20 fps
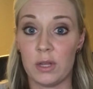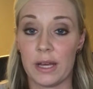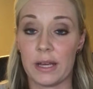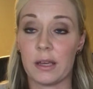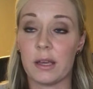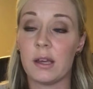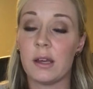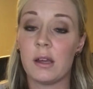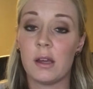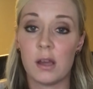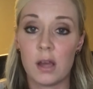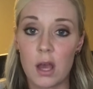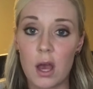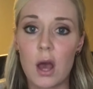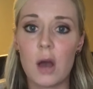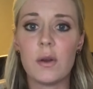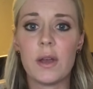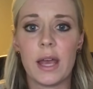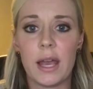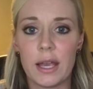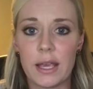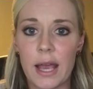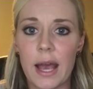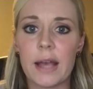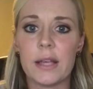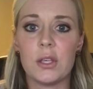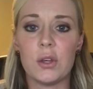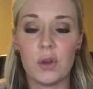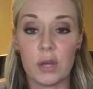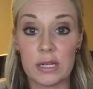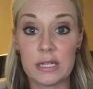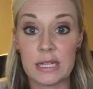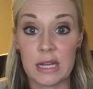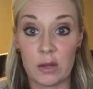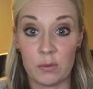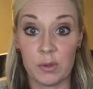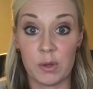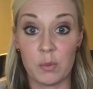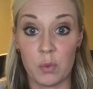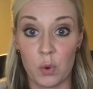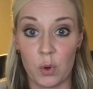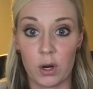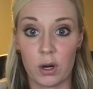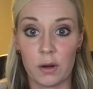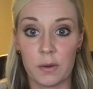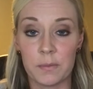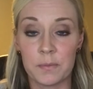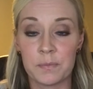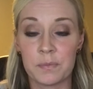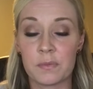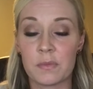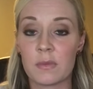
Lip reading: like, okay, yeah, you can tell me more.